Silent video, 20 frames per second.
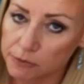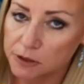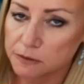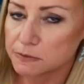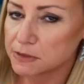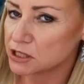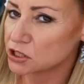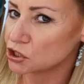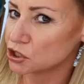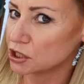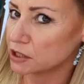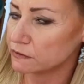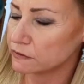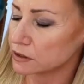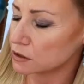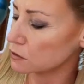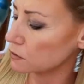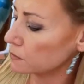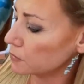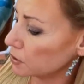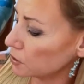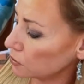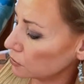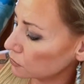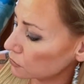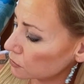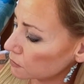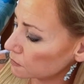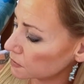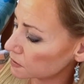to mischief. That could be you,
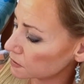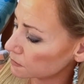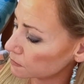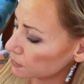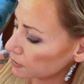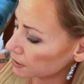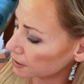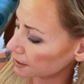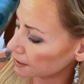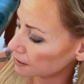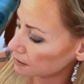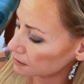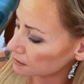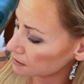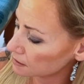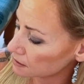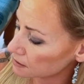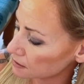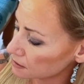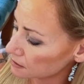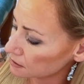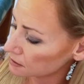could be somebody else.